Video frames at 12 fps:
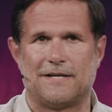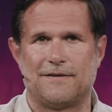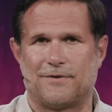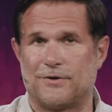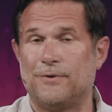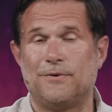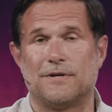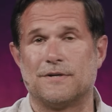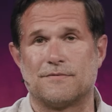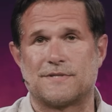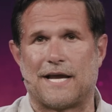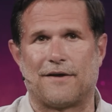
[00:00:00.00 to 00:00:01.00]
If you're new
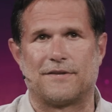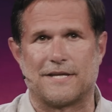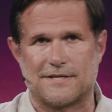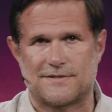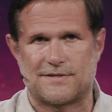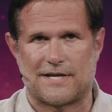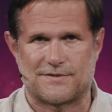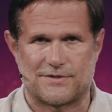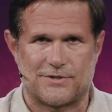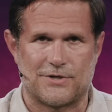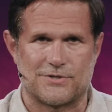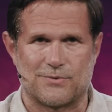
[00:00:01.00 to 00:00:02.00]
to Southeast, as a
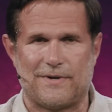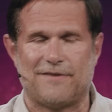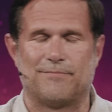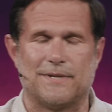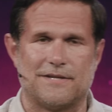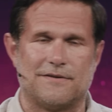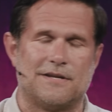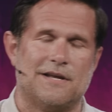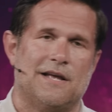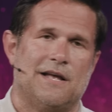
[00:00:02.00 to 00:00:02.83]
church, we've been